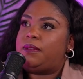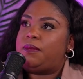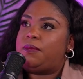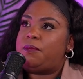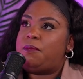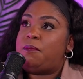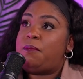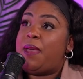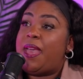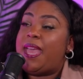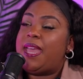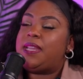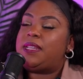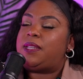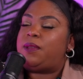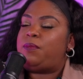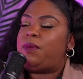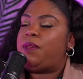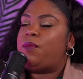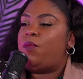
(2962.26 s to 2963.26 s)
made
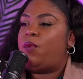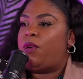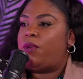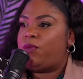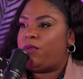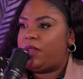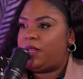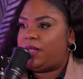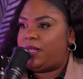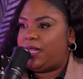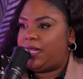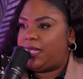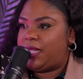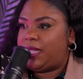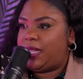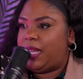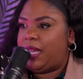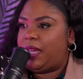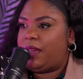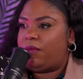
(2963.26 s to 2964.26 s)
to be more
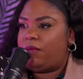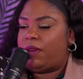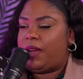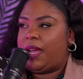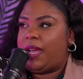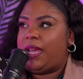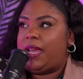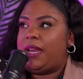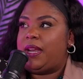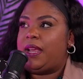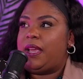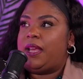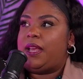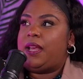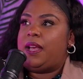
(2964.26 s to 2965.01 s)
realistic, right?